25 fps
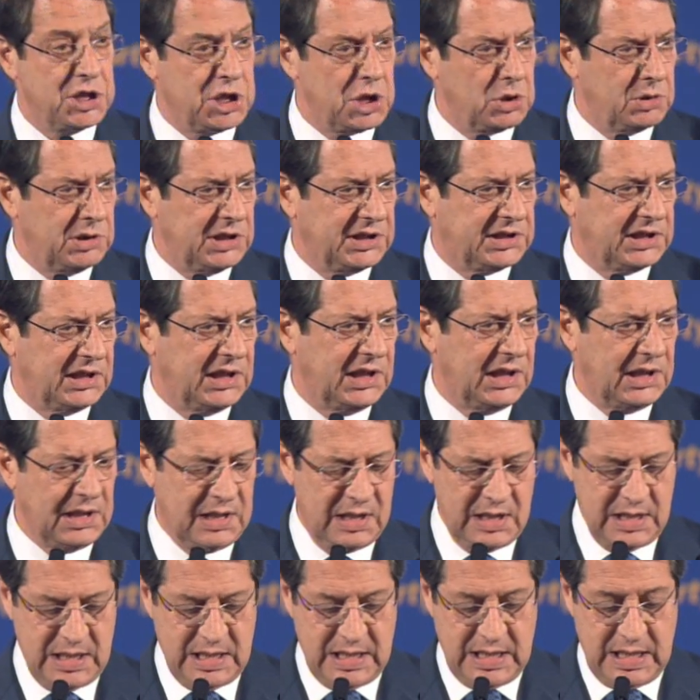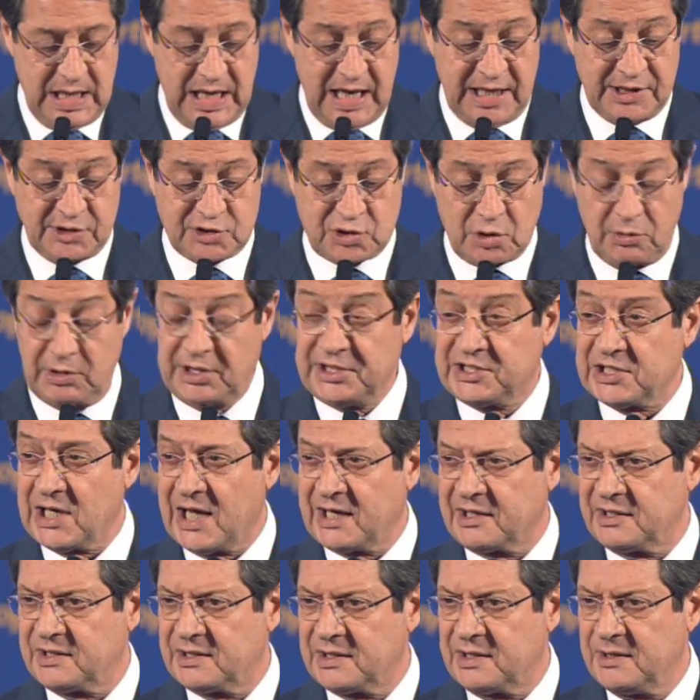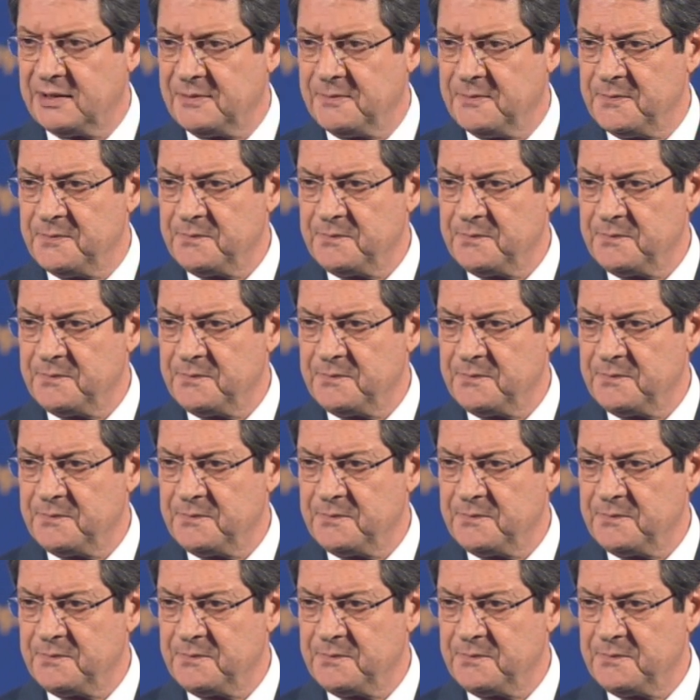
unity, and solidarity.